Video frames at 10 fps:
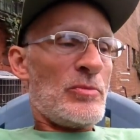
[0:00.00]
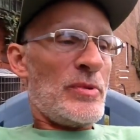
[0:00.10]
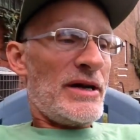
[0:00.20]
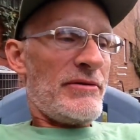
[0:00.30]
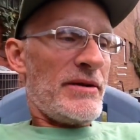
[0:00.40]

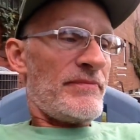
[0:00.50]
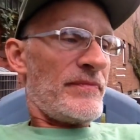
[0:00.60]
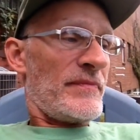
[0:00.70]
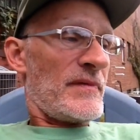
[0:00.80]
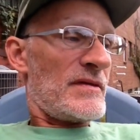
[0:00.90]
But anyway,
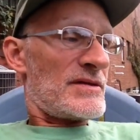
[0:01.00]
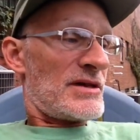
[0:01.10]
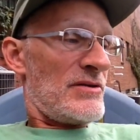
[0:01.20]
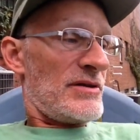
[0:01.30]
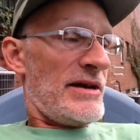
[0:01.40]

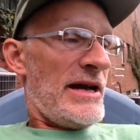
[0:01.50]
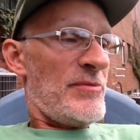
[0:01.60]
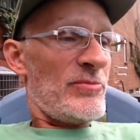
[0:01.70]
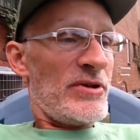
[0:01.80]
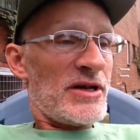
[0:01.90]
so they're
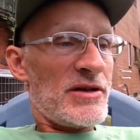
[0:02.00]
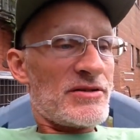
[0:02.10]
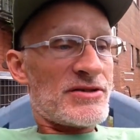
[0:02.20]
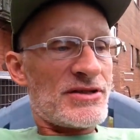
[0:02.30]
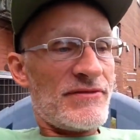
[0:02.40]
happy to bring
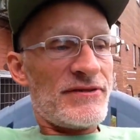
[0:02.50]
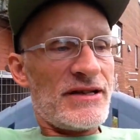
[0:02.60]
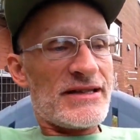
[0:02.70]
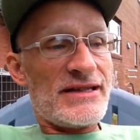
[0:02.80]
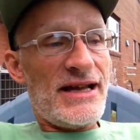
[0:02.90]
in stuff
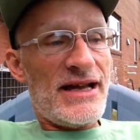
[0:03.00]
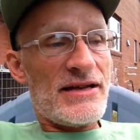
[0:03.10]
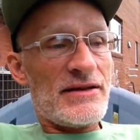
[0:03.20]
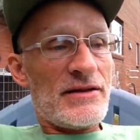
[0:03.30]
like that.